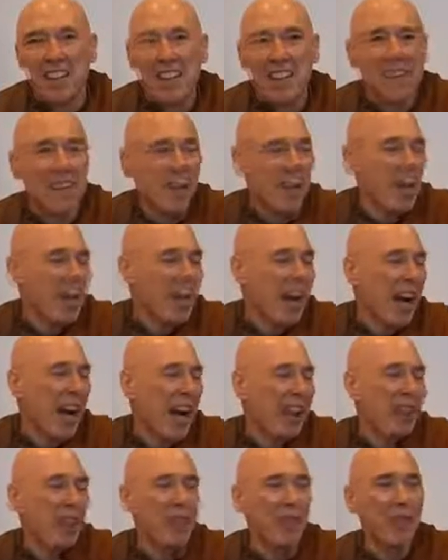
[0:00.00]
when we
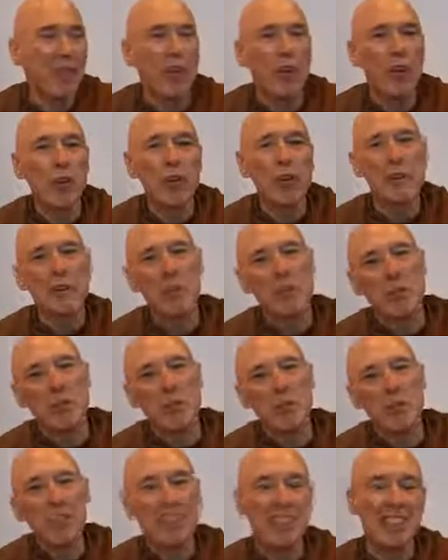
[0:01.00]
have these faults,
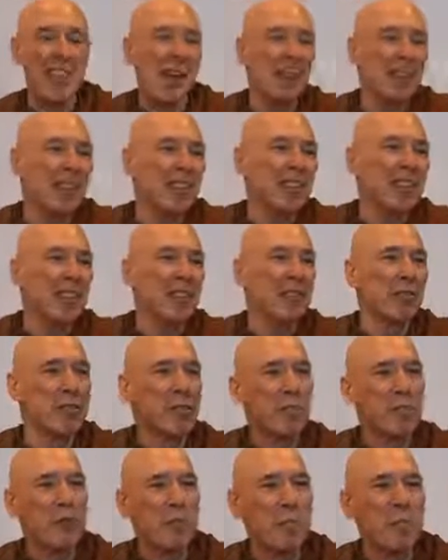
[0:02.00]
when we step into the
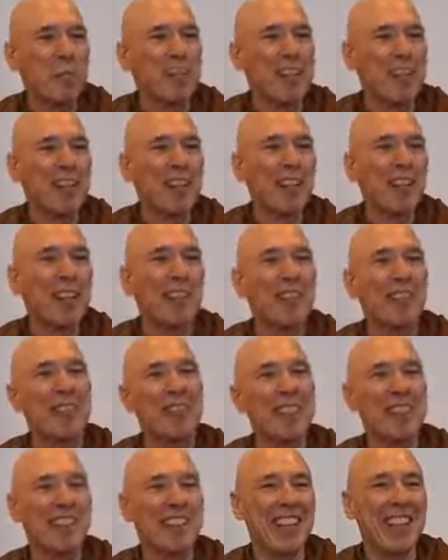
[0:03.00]
room,
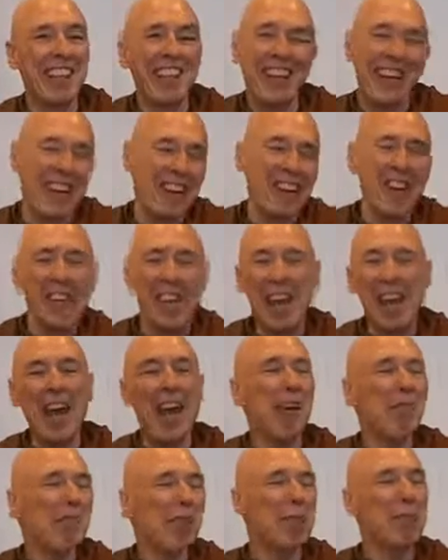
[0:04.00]
we think,
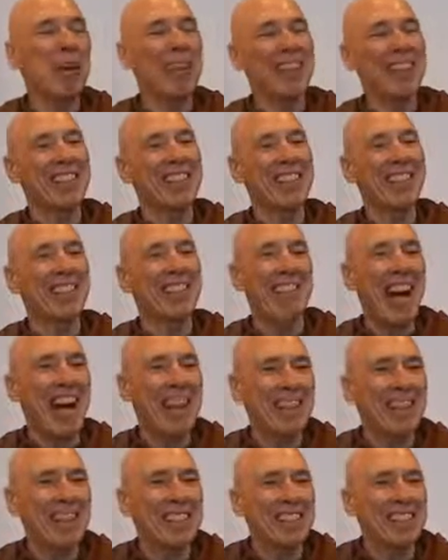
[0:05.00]
everybody is
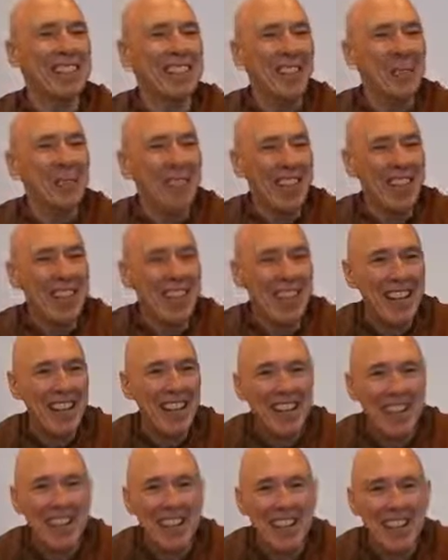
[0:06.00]
glad to see me.
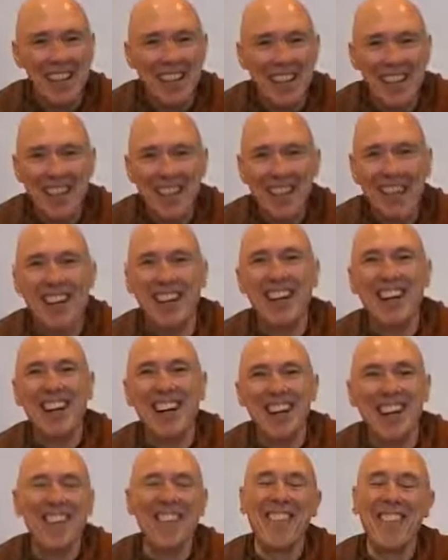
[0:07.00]

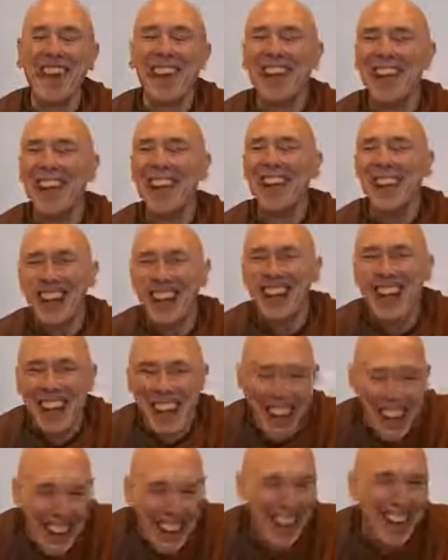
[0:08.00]
When
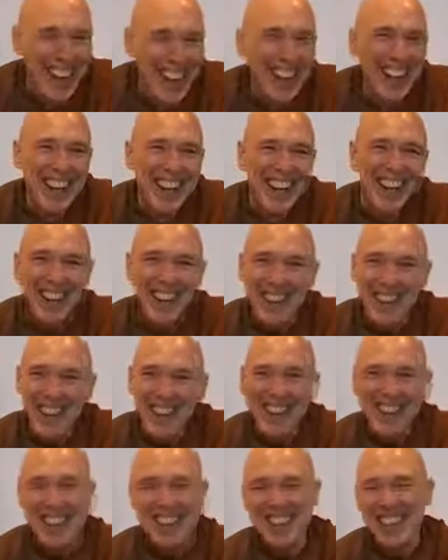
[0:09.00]
they're really